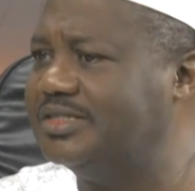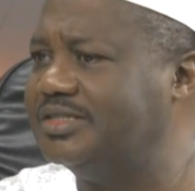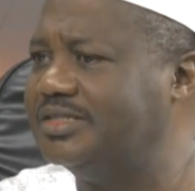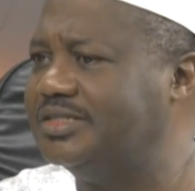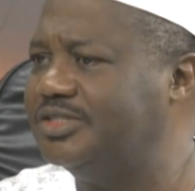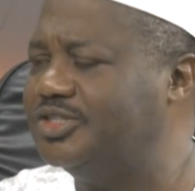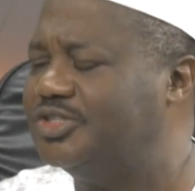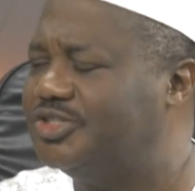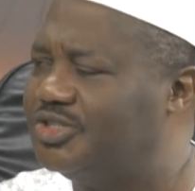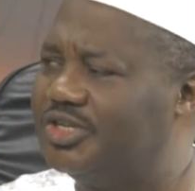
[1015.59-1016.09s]

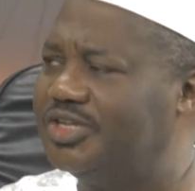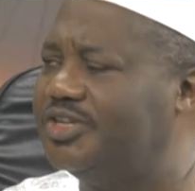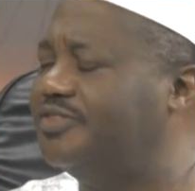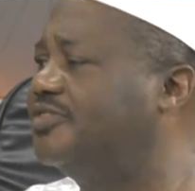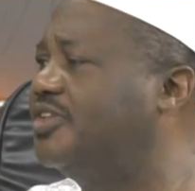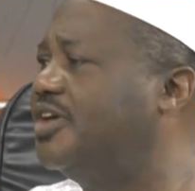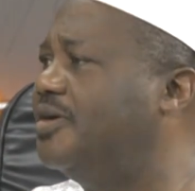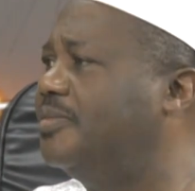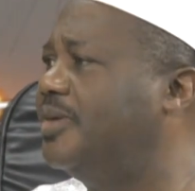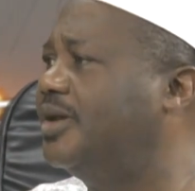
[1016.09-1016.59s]
not to give
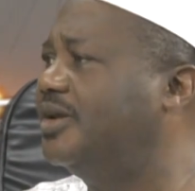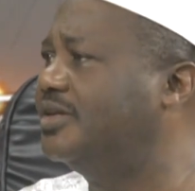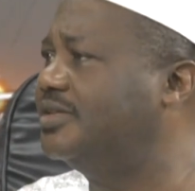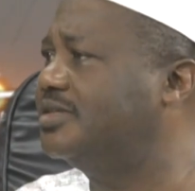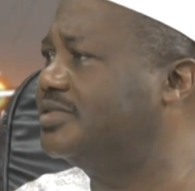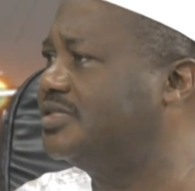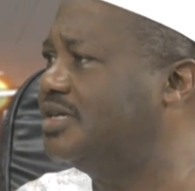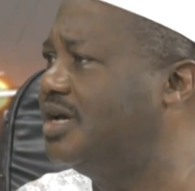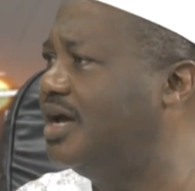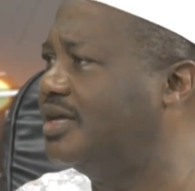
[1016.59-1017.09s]
them another
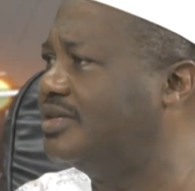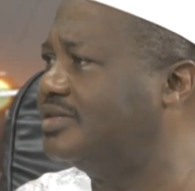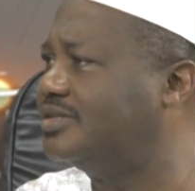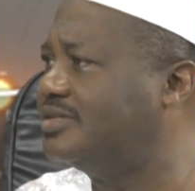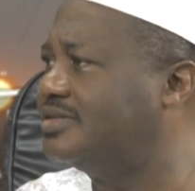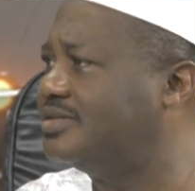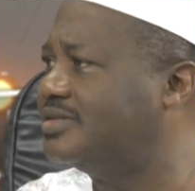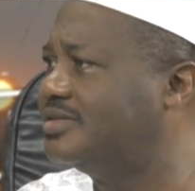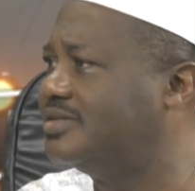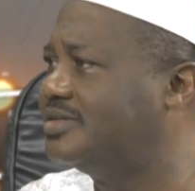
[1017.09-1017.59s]
chance.